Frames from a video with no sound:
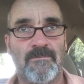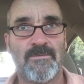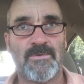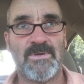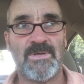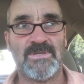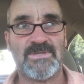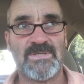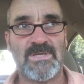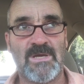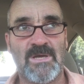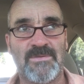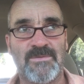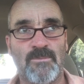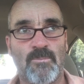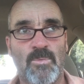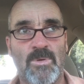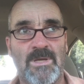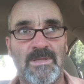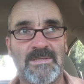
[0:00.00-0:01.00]
for his health
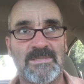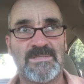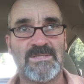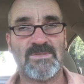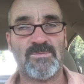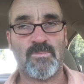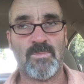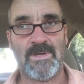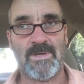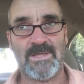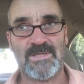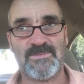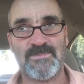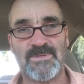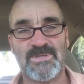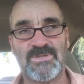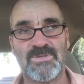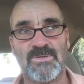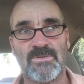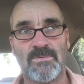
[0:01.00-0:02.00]
and wellness, as well as
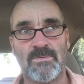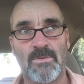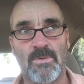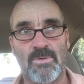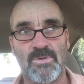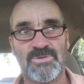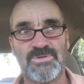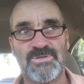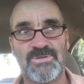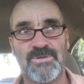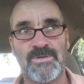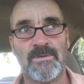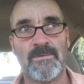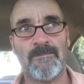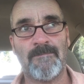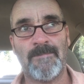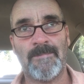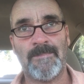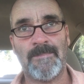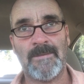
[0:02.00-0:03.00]
Mr. Holster
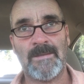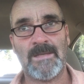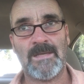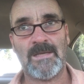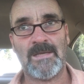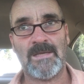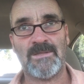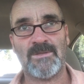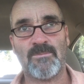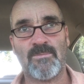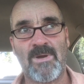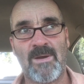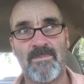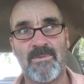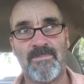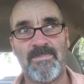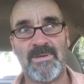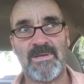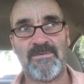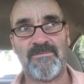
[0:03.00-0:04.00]
and the
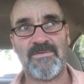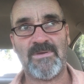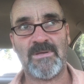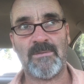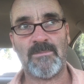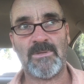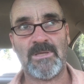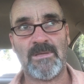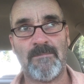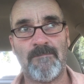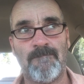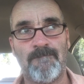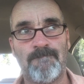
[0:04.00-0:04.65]
Robert Payne family.